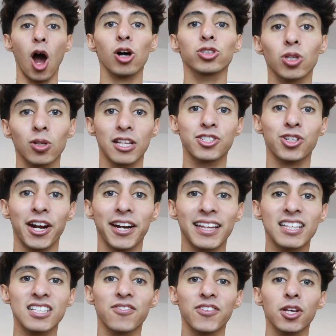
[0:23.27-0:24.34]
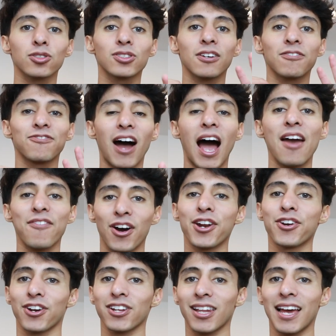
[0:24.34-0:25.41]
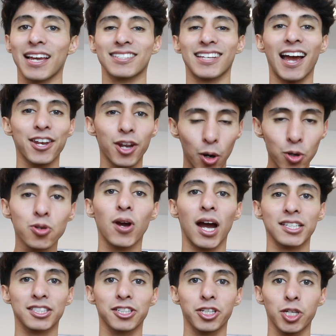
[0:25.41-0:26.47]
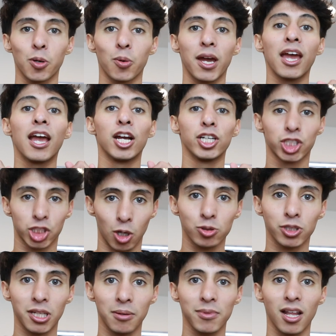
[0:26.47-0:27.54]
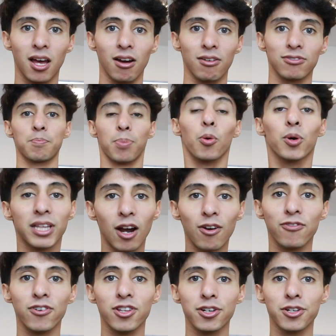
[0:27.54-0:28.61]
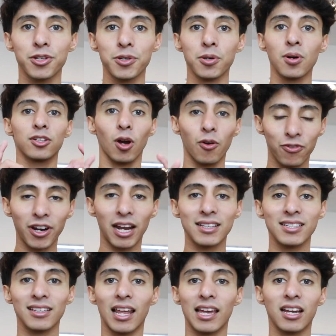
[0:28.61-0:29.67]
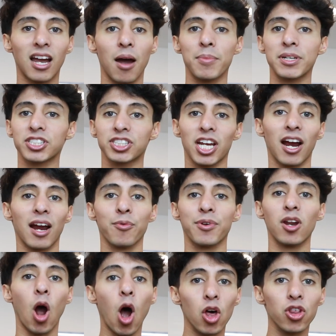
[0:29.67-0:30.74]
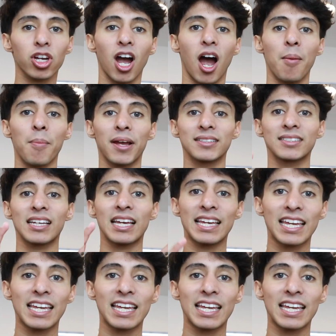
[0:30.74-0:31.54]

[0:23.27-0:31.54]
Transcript: Also, let's try to get this video to 500 likes. I know you guys could do it. Show some love. But without further ado, don't forget to like, comment, share. I read all the comments.